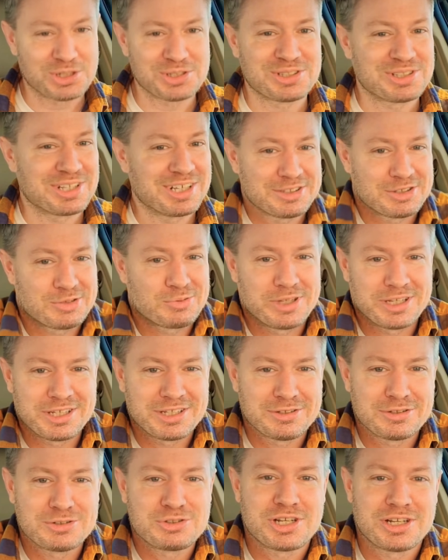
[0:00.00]
just like the
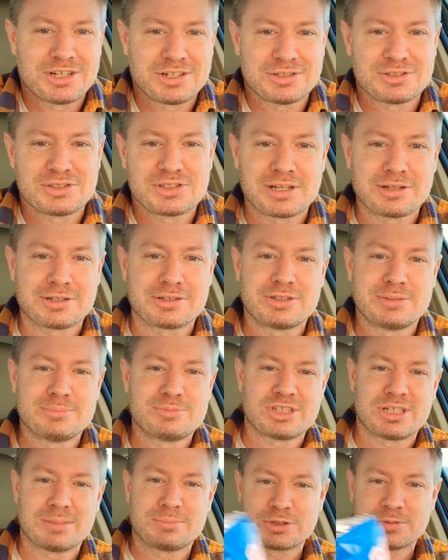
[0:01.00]
regular cheddar and sour cream
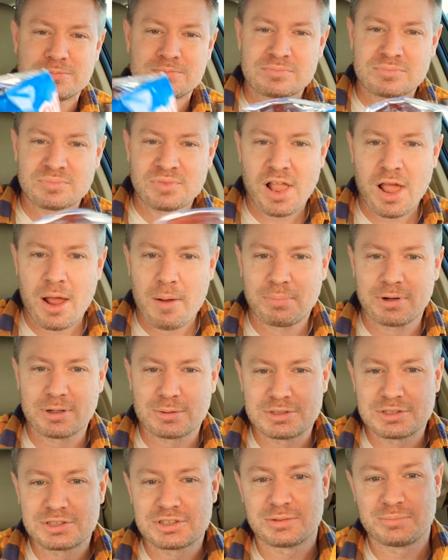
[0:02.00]
chips,
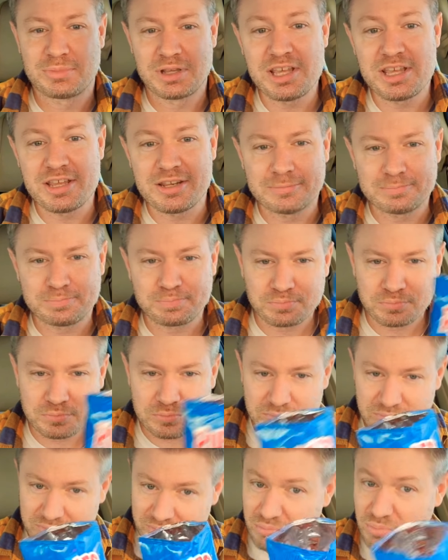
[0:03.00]
but with some heat.
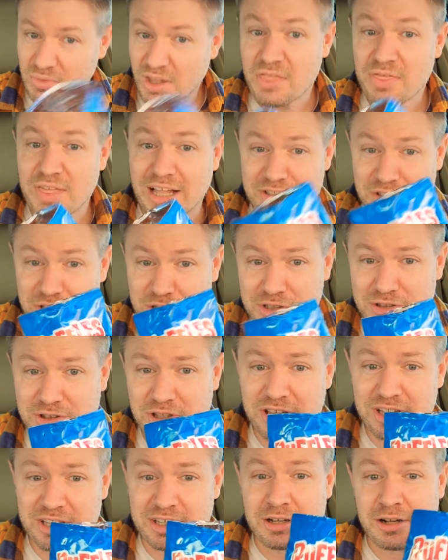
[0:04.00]
That's a good
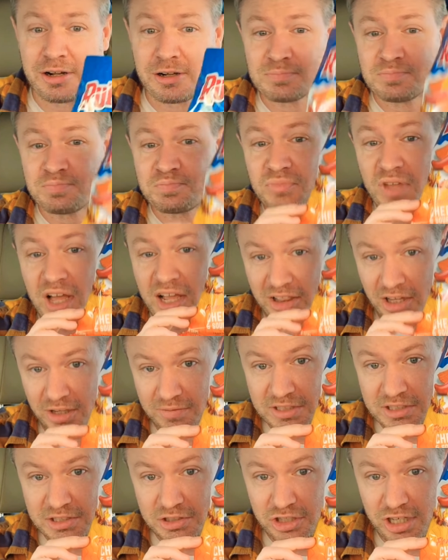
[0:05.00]
thing. I
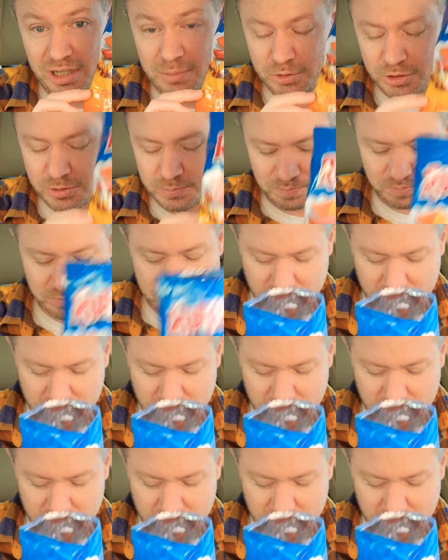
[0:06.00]
love these chips.